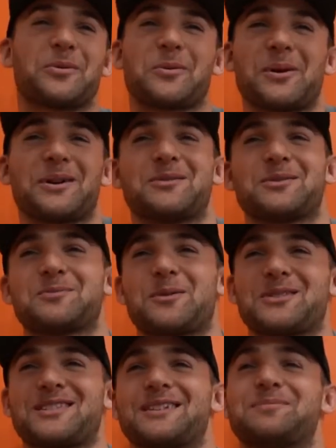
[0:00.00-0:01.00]
We weren't even
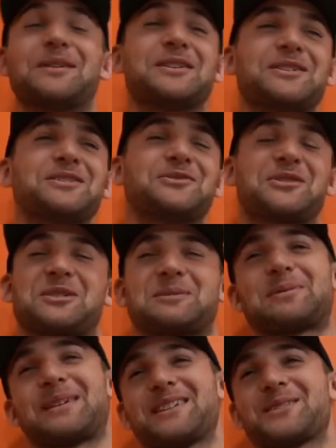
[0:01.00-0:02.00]
supposed to admit you in the
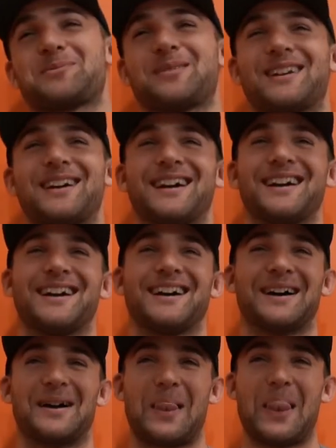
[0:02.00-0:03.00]
first place." But I.
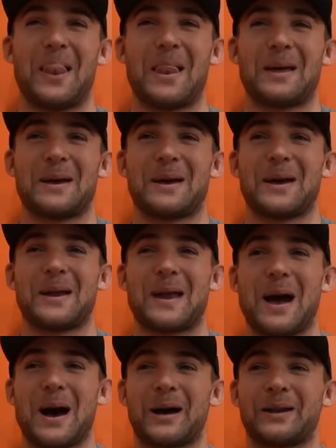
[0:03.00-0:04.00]
Uh,
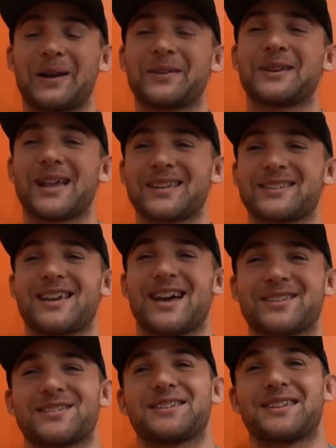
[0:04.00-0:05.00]
uh nonetheless,
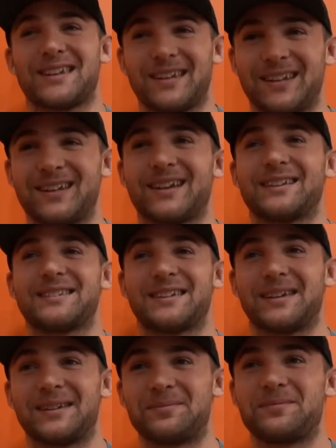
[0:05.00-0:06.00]
yes, I did. I
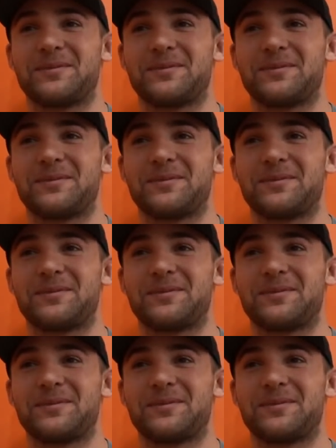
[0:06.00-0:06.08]
did.